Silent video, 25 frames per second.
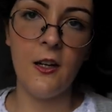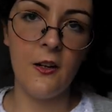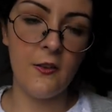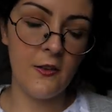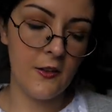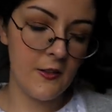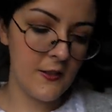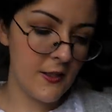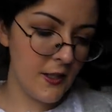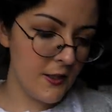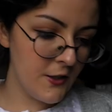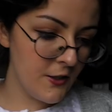of
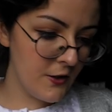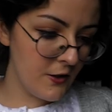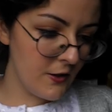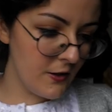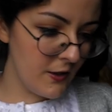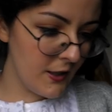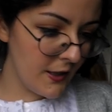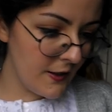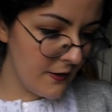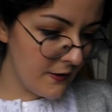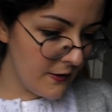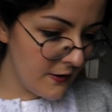the
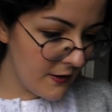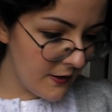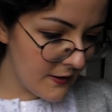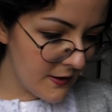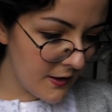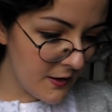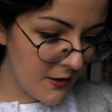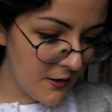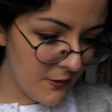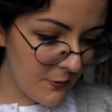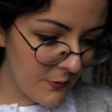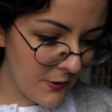center and the
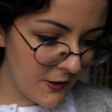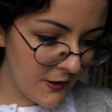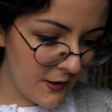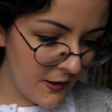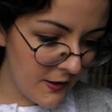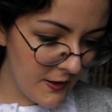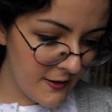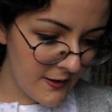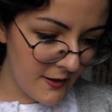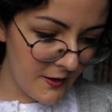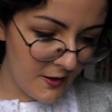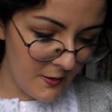center front
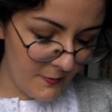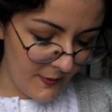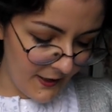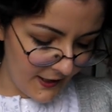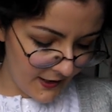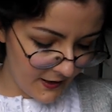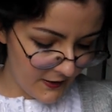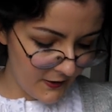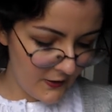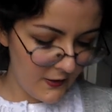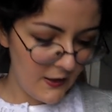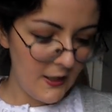and the center
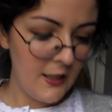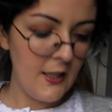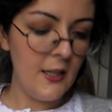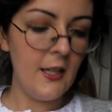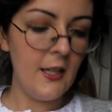back.